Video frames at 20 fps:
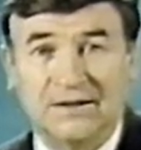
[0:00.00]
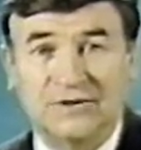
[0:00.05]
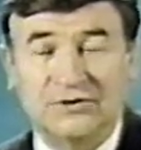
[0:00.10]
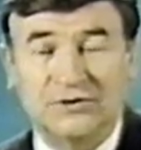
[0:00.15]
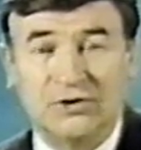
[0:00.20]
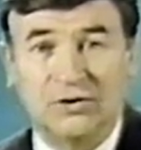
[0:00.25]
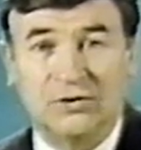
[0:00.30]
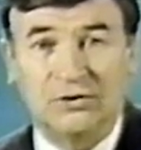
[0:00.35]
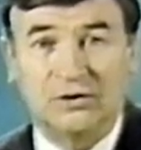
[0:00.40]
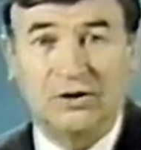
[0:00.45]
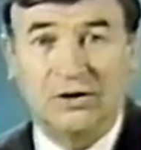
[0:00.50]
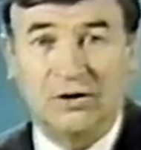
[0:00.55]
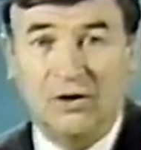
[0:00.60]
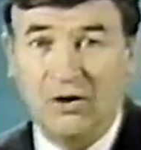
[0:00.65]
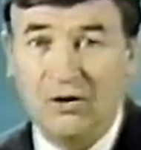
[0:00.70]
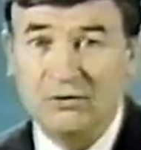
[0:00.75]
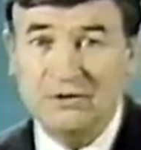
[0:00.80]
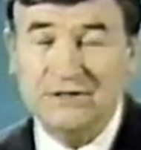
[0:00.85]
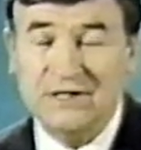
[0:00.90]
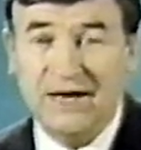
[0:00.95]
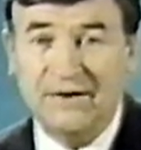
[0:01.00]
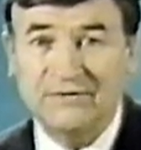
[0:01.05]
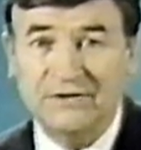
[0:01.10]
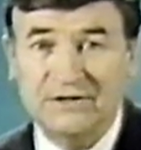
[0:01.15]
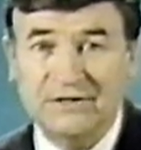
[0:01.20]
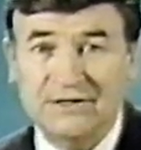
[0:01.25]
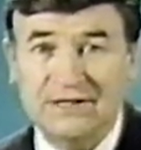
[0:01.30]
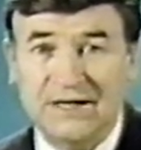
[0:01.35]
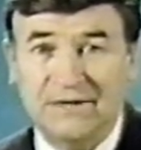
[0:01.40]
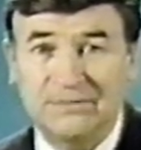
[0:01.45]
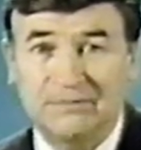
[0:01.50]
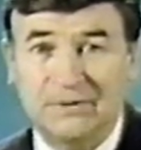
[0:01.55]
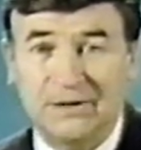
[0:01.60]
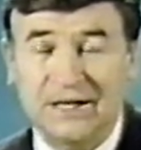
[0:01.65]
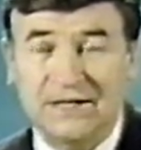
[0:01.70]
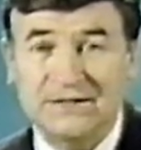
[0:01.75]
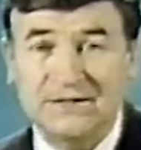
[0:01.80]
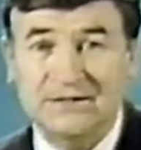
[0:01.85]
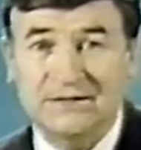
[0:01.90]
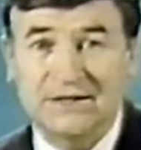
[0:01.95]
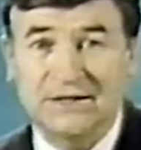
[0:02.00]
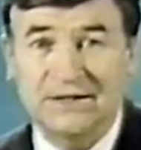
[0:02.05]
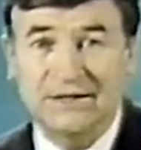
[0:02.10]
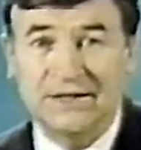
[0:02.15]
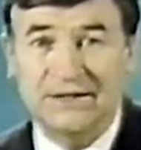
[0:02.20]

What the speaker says: So always have it in the same place.